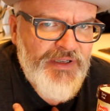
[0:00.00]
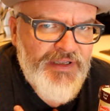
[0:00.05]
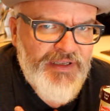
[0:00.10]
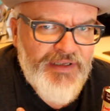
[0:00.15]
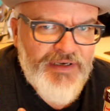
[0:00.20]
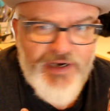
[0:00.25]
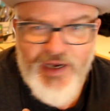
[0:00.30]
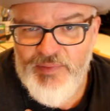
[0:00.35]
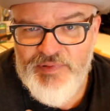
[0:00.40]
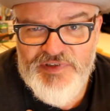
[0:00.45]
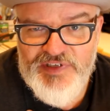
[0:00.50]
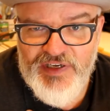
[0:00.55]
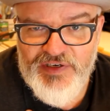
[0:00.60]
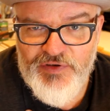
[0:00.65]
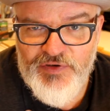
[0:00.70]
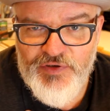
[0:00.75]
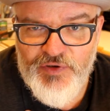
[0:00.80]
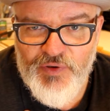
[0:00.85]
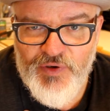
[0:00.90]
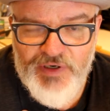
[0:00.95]
in upstate
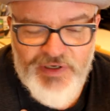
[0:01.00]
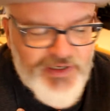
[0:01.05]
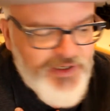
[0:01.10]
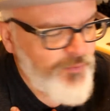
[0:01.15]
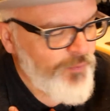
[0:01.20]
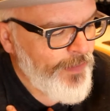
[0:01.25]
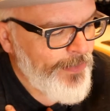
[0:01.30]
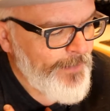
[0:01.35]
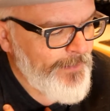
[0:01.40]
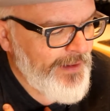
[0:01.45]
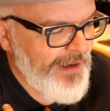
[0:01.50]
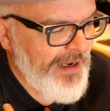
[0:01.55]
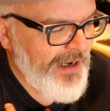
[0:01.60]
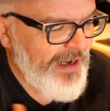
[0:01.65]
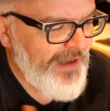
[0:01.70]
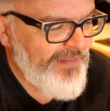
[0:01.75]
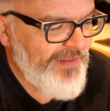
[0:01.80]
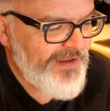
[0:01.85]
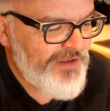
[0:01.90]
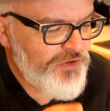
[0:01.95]
New York.
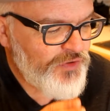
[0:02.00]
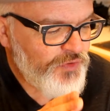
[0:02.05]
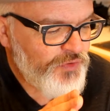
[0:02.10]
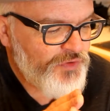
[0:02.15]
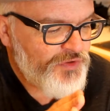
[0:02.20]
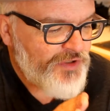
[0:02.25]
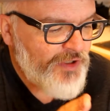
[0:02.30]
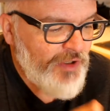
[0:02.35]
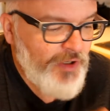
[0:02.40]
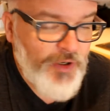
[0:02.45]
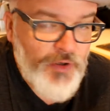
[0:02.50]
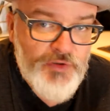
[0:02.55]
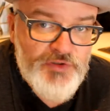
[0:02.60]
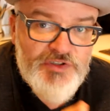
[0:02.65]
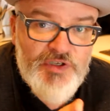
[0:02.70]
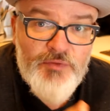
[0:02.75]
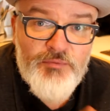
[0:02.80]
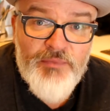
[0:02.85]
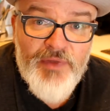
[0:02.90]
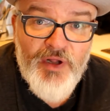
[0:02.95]
They use
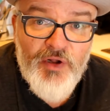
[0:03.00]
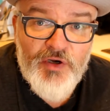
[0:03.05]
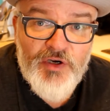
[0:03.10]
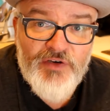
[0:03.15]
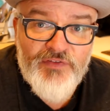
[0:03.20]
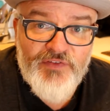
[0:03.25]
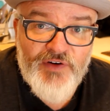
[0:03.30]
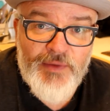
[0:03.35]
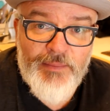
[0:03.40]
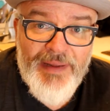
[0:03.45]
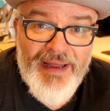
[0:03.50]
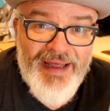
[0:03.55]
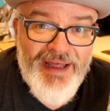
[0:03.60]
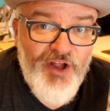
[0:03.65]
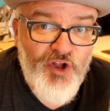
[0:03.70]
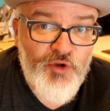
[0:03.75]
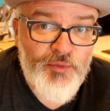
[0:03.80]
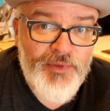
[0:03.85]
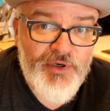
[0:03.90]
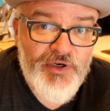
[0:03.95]
oat milk from
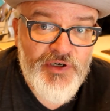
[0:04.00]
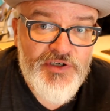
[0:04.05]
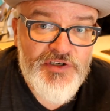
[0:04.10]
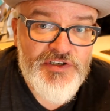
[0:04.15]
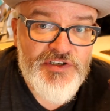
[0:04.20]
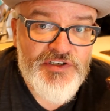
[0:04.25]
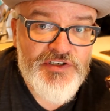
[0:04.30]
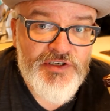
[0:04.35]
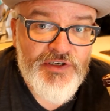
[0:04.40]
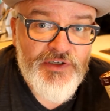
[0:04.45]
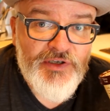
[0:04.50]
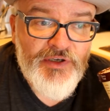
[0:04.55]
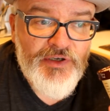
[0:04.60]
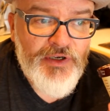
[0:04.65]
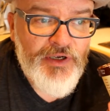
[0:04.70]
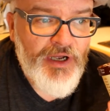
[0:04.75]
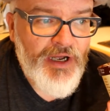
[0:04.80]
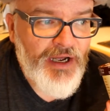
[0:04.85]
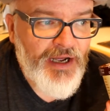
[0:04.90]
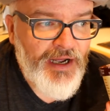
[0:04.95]
Elmhurst
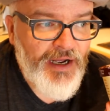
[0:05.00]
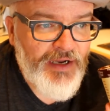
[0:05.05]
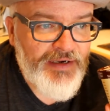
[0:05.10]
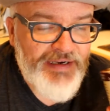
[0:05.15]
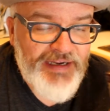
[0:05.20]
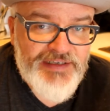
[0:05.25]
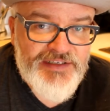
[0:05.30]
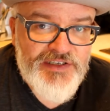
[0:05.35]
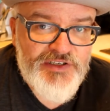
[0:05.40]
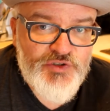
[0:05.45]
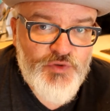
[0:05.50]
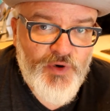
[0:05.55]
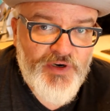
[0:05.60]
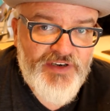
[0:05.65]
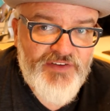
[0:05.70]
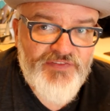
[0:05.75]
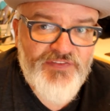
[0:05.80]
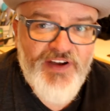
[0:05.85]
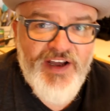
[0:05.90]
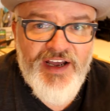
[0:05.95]

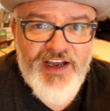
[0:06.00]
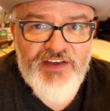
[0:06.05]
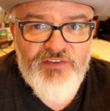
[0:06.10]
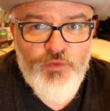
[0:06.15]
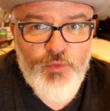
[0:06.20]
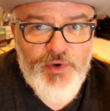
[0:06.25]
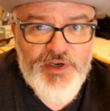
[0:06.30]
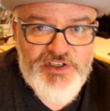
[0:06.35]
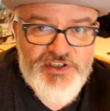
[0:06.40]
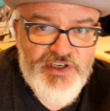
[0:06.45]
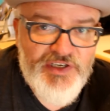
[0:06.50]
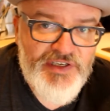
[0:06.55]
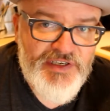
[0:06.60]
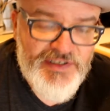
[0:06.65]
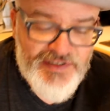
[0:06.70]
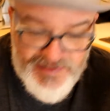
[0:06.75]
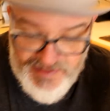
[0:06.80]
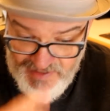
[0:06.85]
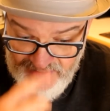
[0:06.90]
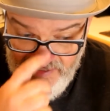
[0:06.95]
1925, which
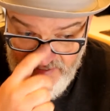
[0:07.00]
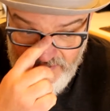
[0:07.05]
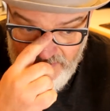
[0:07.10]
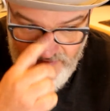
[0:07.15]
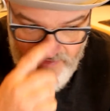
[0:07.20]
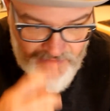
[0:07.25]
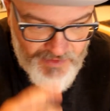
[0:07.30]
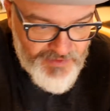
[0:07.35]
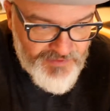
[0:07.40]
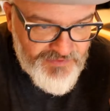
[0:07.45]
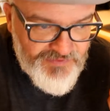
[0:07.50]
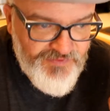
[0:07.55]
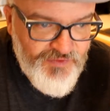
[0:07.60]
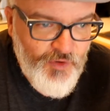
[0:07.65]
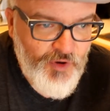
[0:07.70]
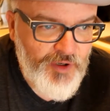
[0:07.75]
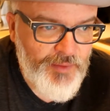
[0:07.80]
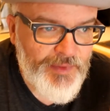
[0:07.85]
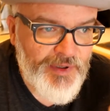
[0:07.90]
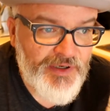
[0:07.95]
is a
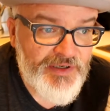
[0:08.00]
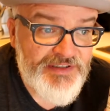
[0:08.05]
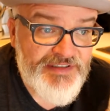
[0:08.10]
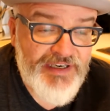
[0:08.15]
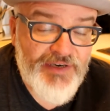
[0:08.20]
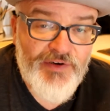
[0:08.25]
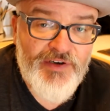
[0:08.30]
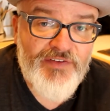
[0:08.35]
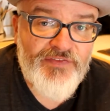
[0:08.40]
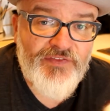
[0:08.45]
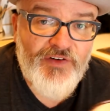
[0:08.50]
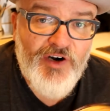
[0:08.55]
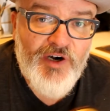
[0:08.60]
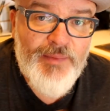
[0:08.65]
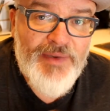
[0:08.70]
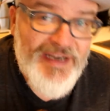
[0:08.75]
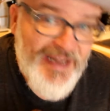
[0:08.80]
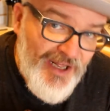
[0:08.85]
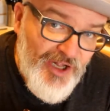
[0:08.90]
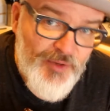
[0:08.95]
former dairy
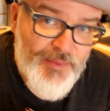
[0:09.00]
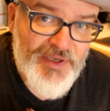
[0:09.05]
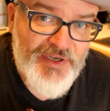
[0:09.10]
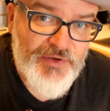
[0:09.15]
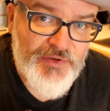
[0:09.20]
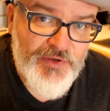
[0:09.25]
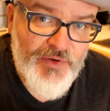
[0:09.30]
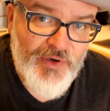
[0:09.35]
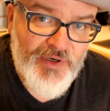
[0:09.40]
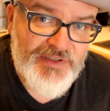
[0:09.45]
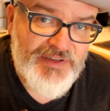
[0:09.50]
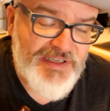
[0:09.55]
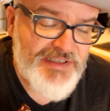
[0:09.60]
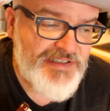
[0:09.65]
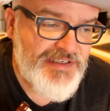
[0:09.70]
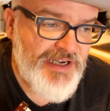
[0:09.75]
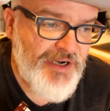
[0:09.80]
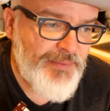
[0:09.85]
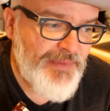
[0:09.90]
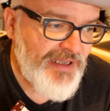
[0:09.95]
farm in Elma, New York,
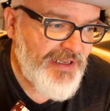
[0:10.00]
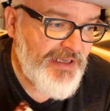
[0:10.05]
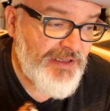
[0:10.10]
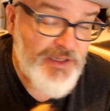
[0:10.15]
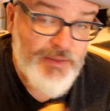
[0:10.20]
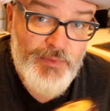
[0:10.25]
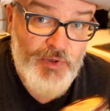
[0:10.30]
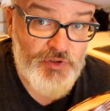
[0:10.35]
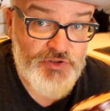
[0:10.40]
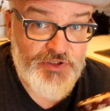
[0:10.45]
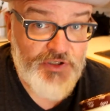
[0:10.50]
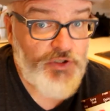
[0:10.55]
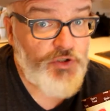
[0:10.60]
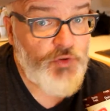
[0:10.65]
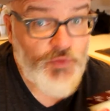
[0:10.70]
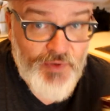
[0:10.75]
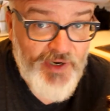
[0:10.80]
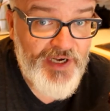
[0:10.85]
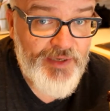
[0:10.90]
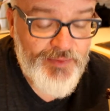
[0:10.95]
that's now making the most
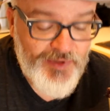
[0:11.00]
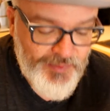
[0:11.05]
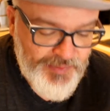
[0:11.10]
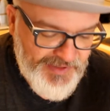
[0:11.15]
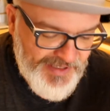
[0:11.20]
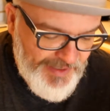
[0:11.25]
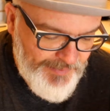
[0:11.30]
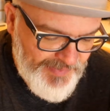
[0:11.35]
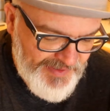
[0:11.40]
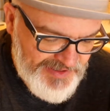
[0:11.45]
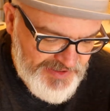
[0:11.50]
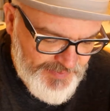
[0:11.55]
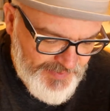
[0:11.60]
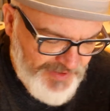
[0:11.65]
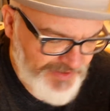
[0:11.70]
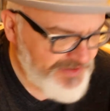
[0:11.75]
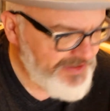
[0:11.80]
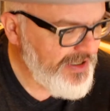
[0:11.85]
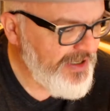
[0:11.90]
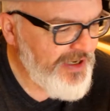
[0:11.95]
incredible plant-based
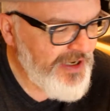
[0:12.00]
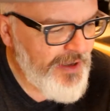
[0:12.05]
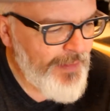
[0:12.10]
milks.